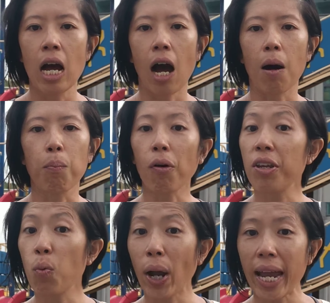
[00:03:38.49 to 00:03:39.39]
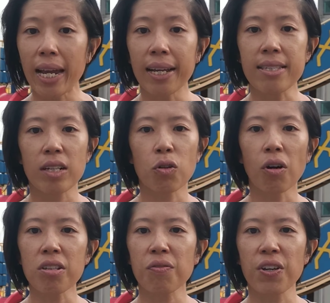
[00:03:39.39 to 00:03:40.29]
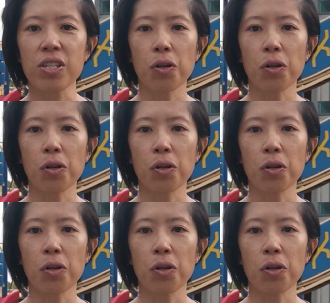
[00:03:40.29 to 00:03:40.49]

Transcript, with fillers: uh, body weight, CrossFit,